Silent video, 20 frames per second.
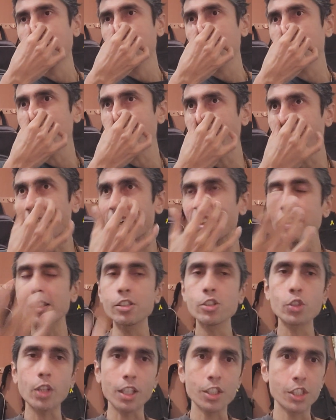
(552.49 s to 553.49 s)
So generally, the
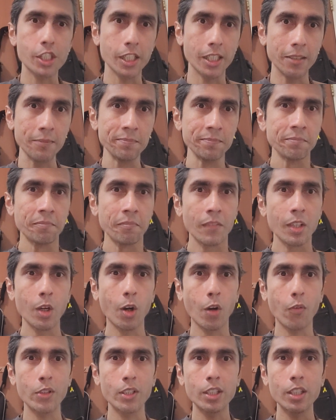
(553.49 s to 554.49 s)
structure
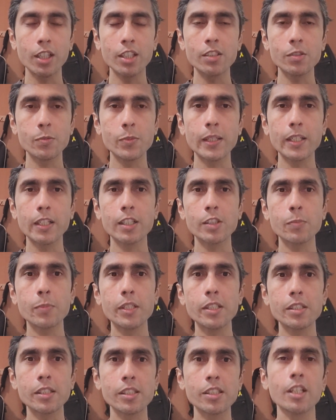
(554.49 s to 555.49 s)
of a third speaker
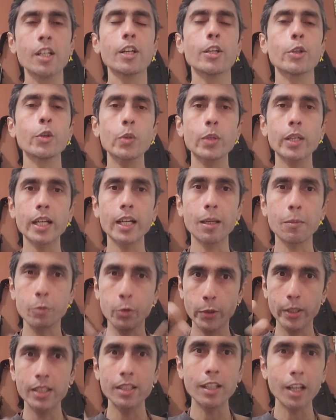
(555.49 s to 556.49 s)
speech is you get up,
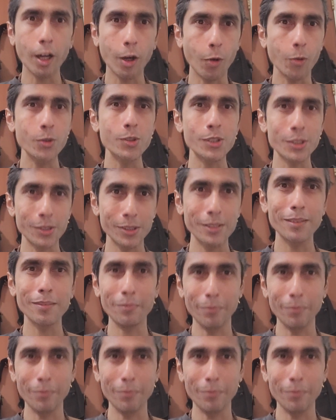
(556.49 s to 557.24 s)
greet the House,